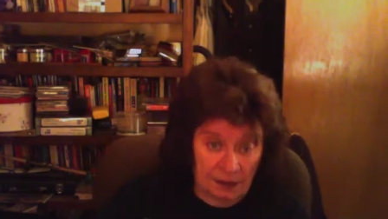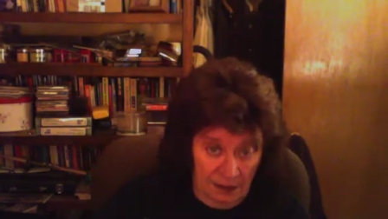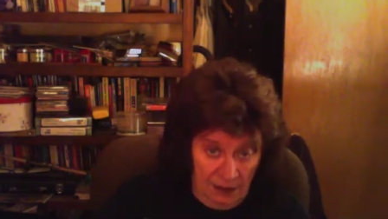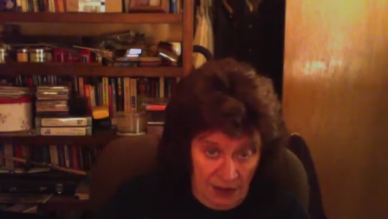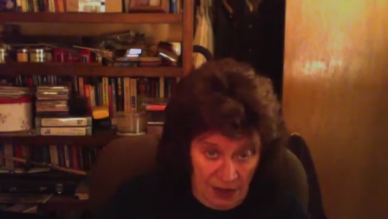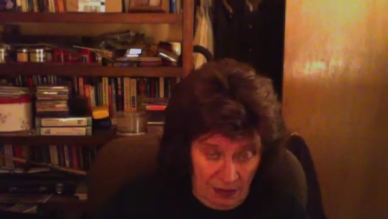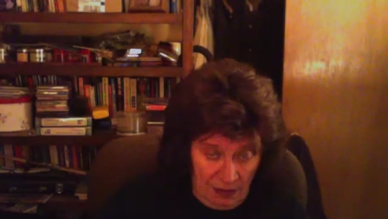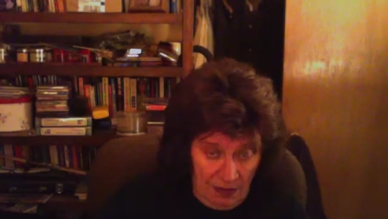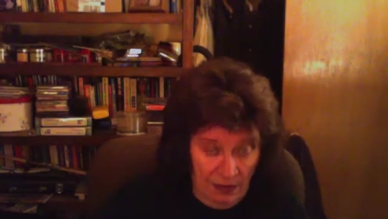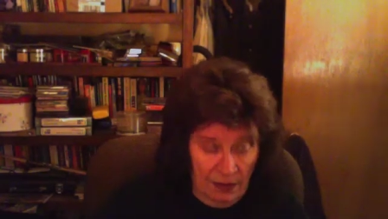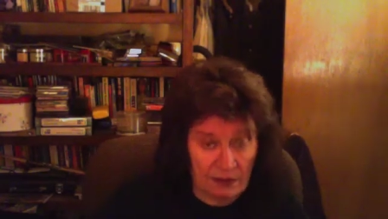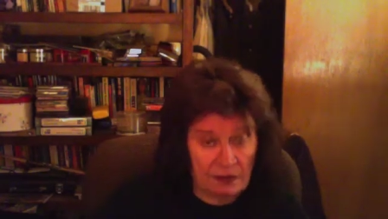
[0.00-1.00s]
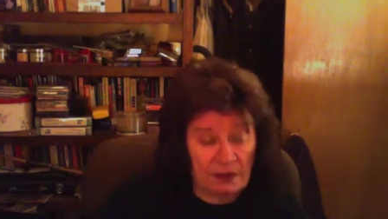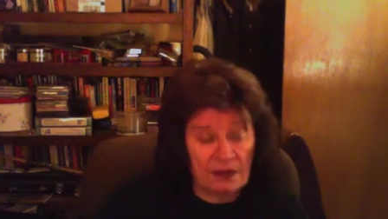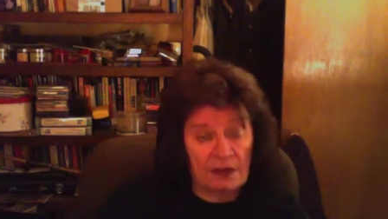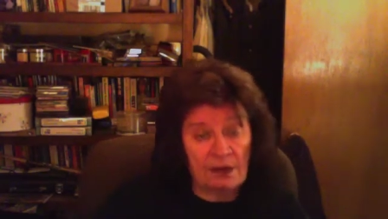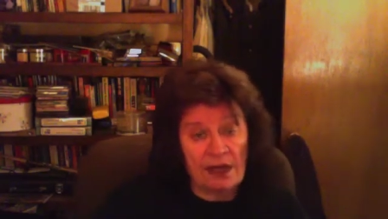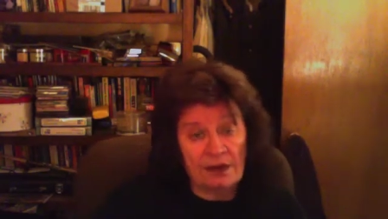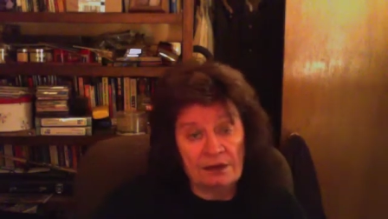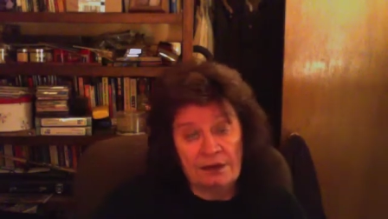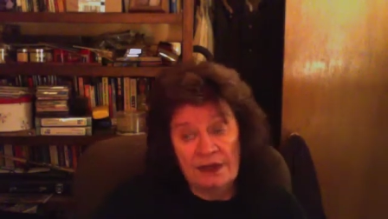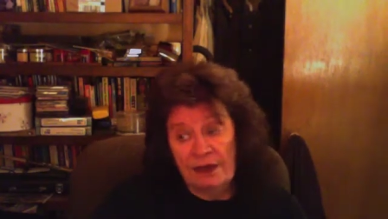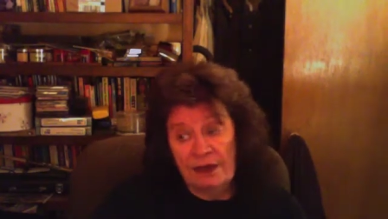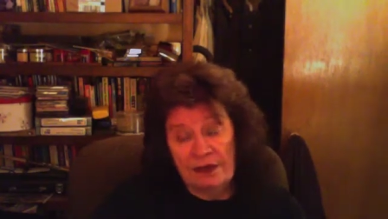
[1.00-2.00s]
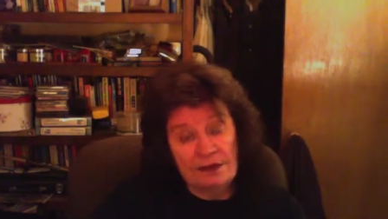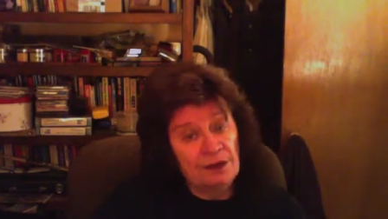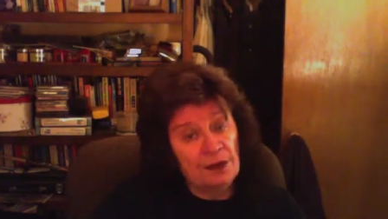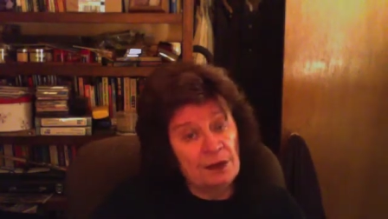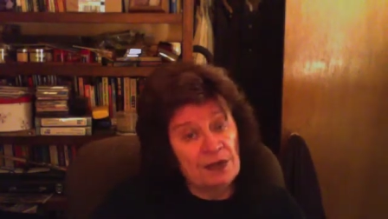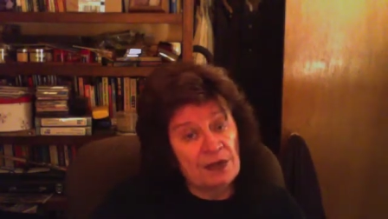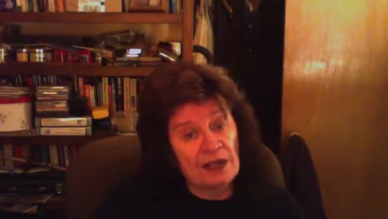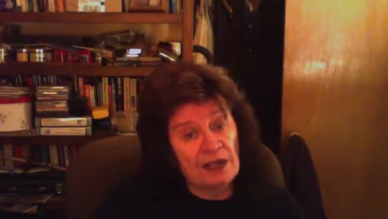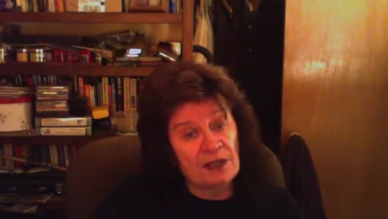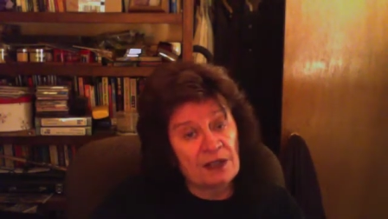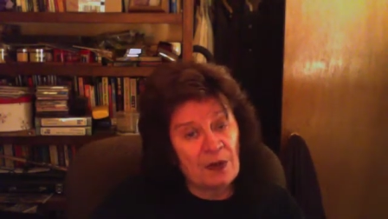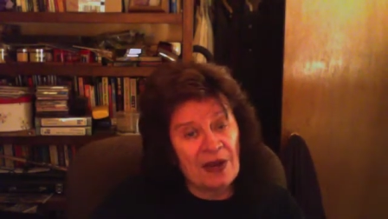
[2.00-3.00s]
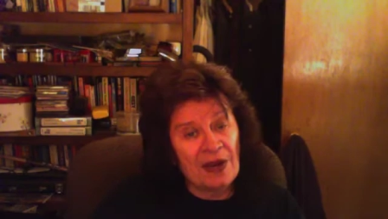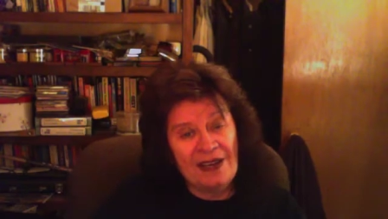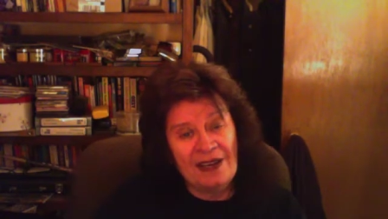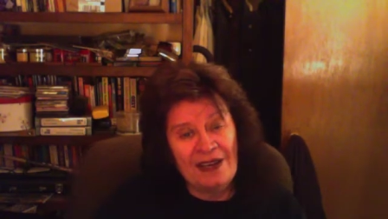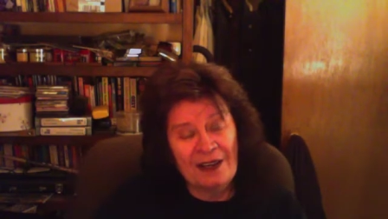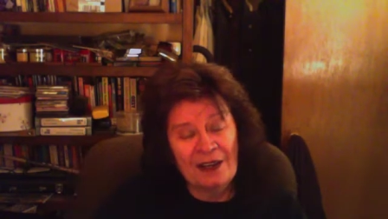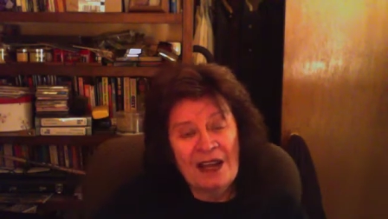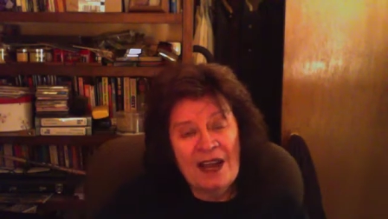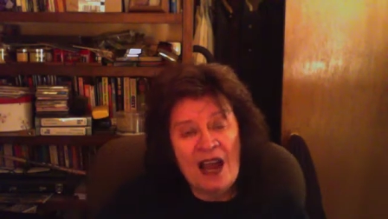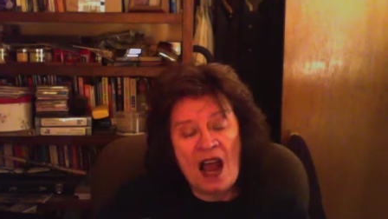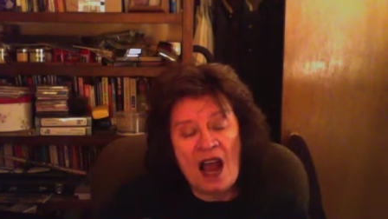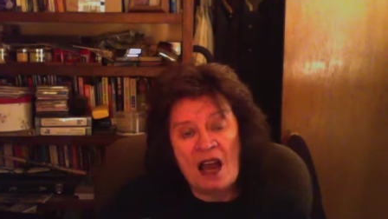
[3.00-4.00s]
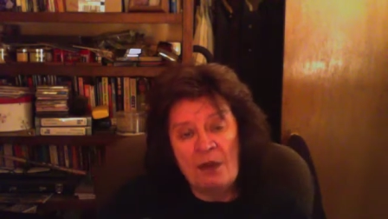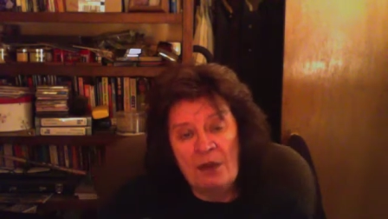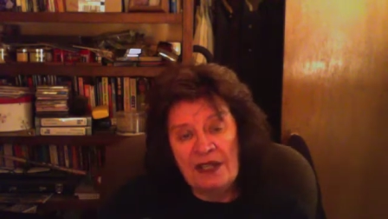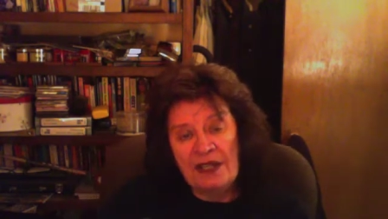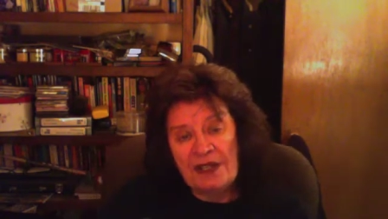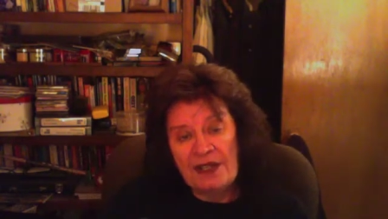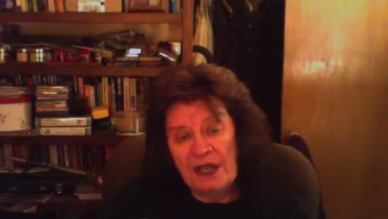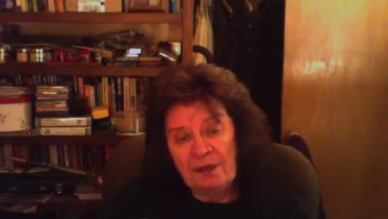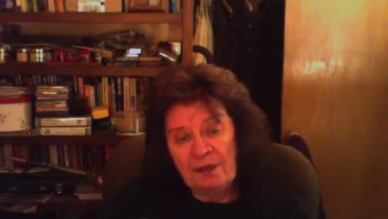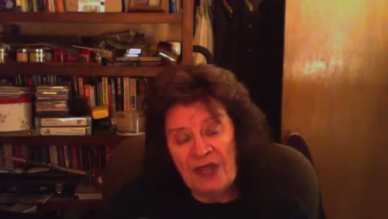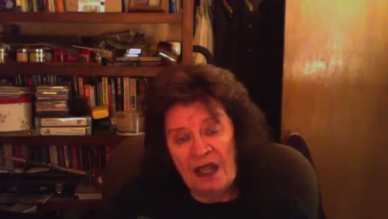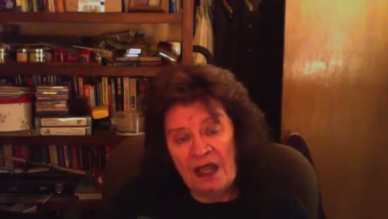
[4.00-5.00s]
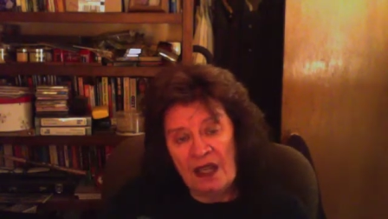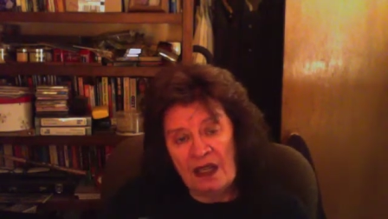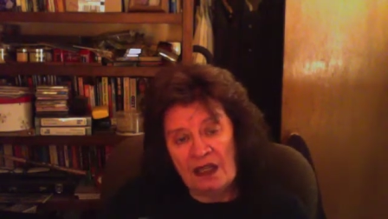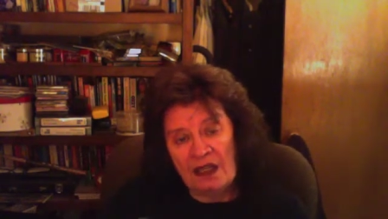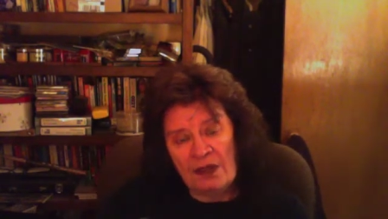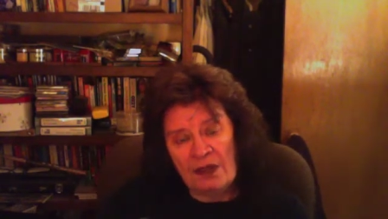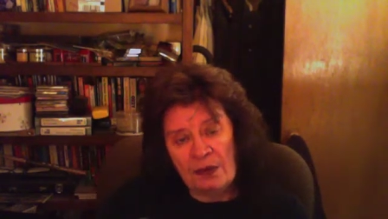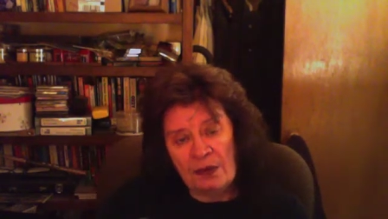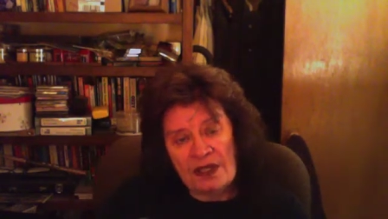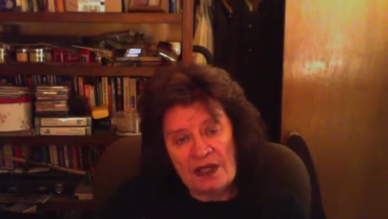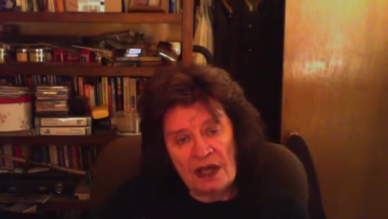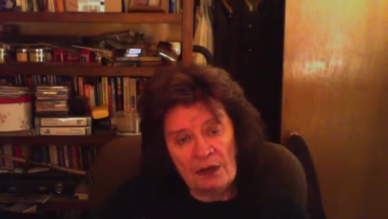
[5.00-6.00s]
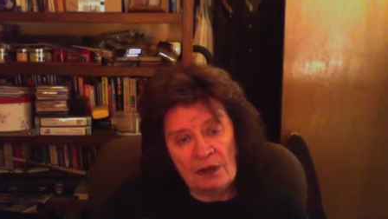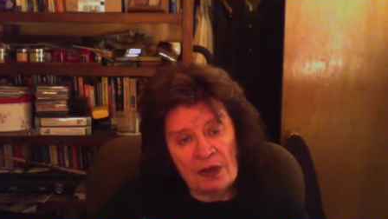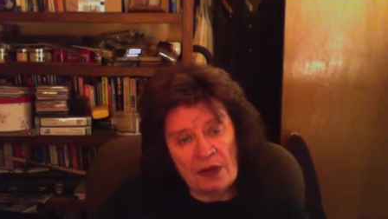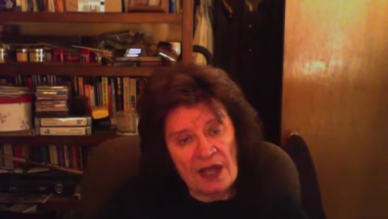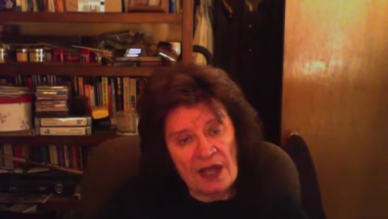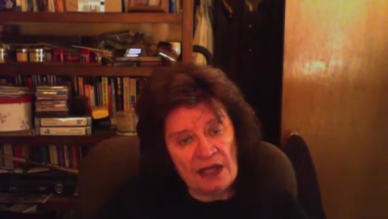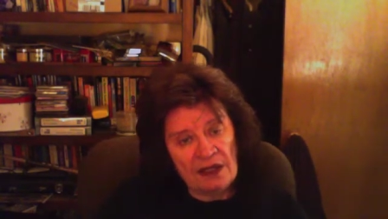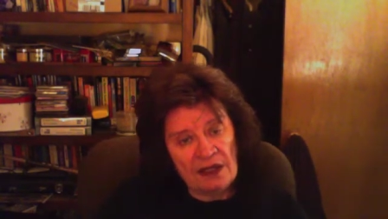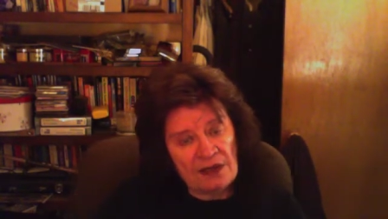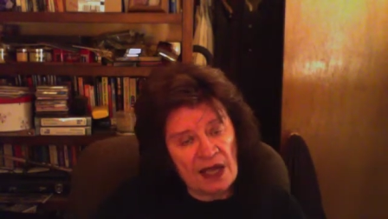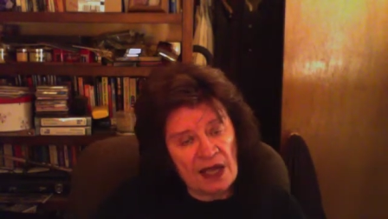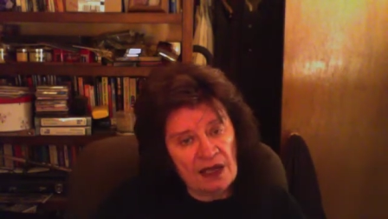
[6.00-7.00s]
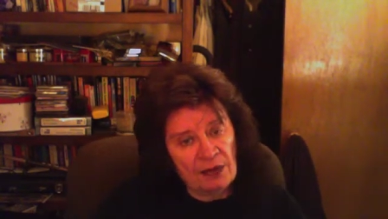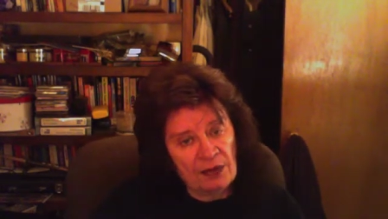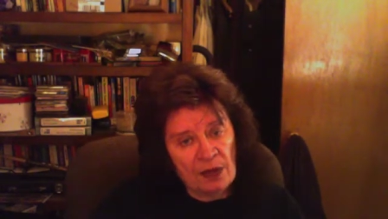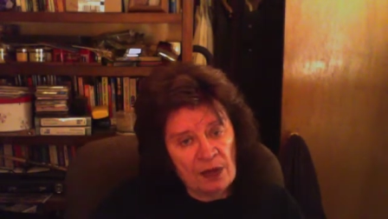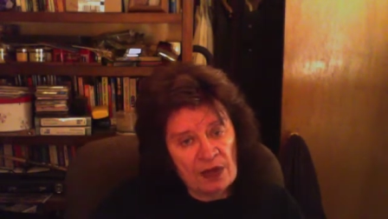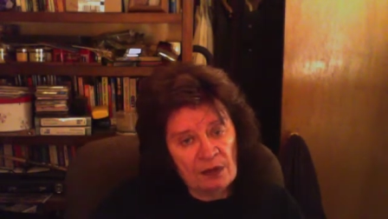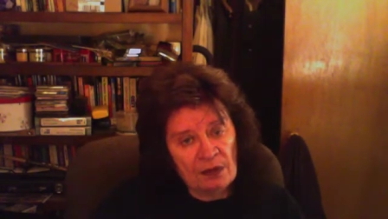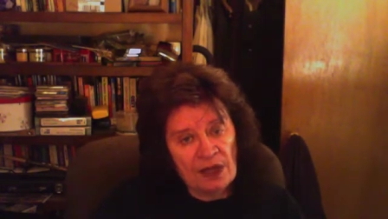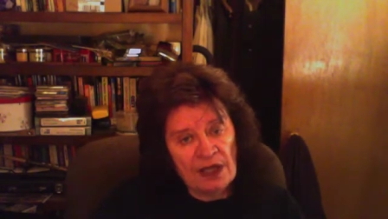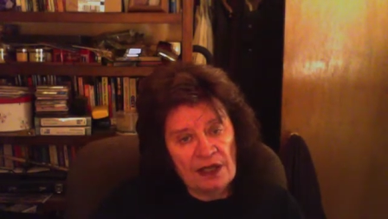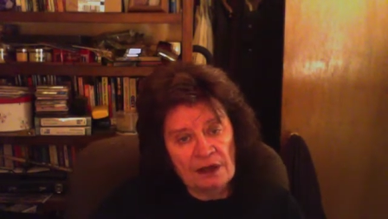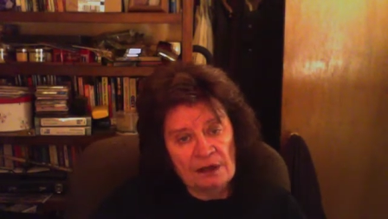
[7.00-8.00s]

Just, about, a few seconds away here. But another reason I wrote that is that every organ player